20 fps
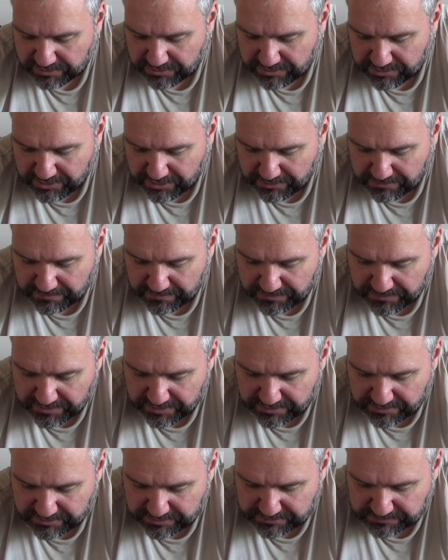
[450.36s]
Nope.
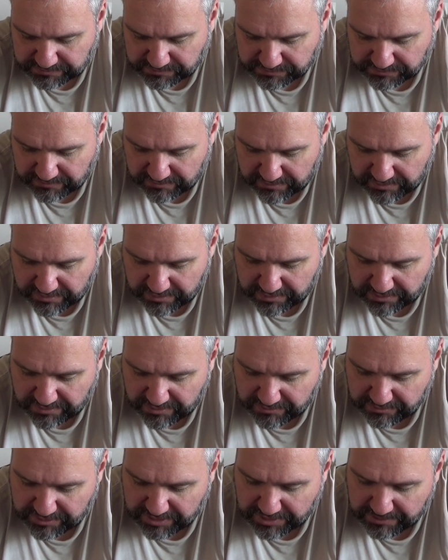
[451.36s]

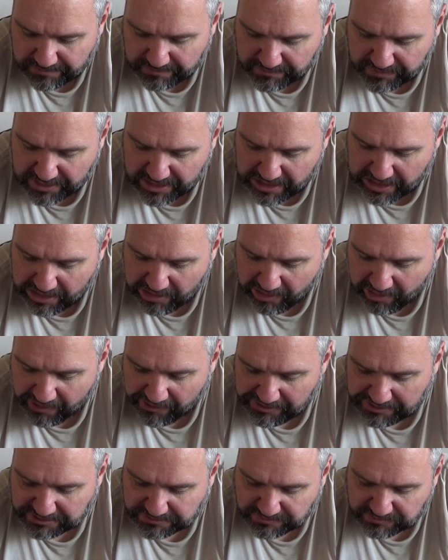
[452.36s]
Okay.
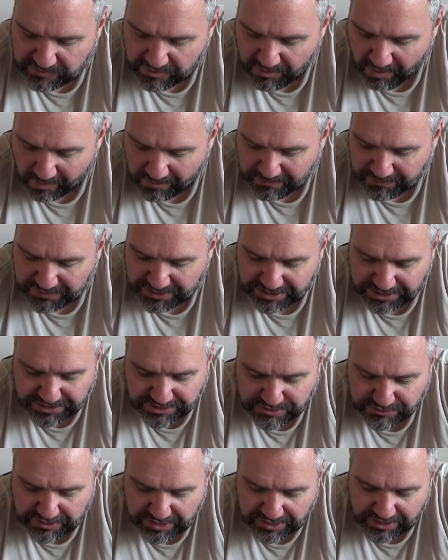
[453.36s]
The
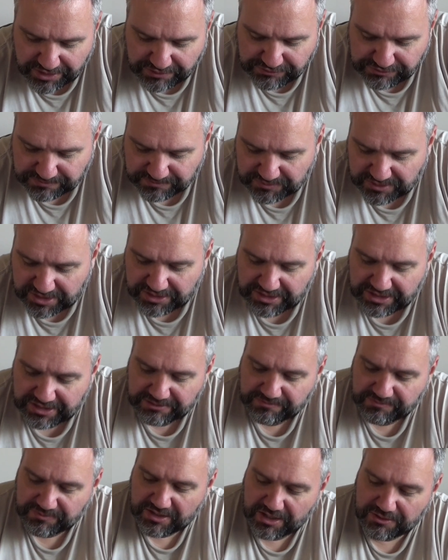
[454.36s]
onions fell off. All right.
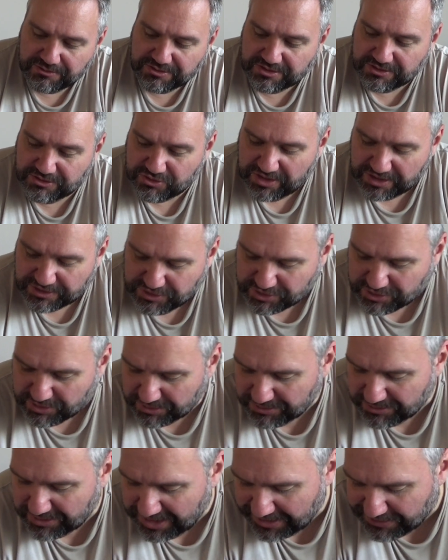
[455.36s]
I was gonna try and show
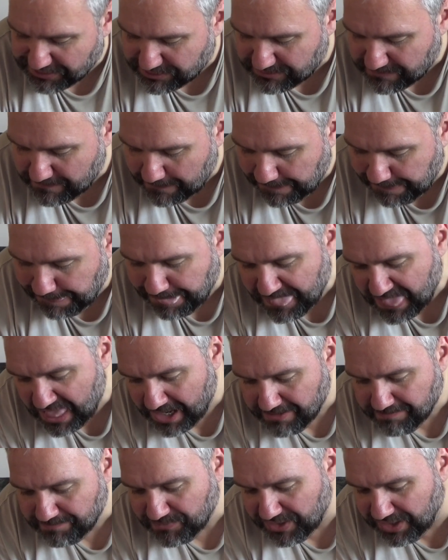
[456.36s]
you guys
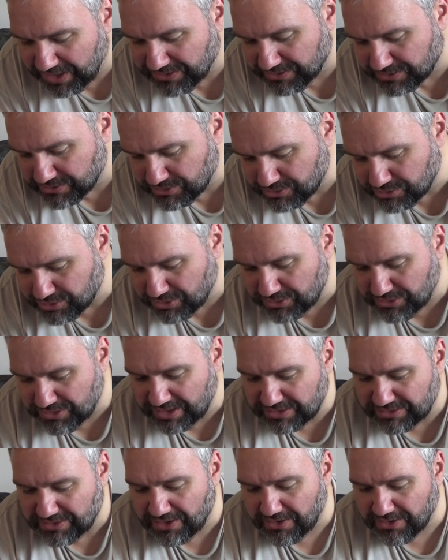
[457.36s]
the onions to show you
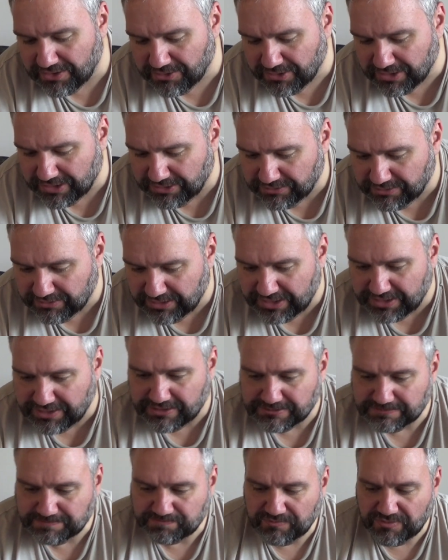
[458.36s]
that they are grilled. Like,
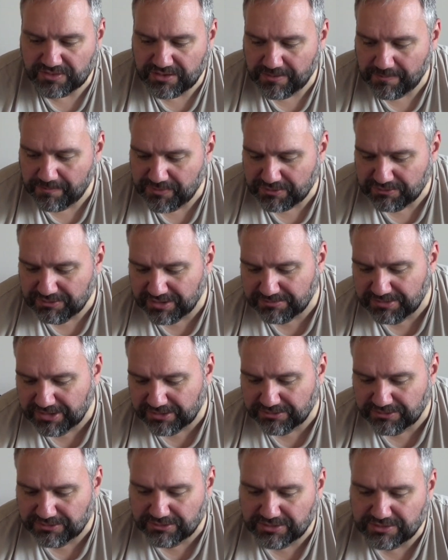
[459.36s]
will I be
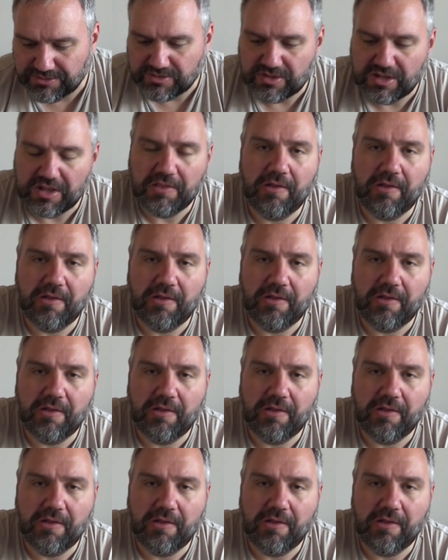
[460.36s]
able to do this?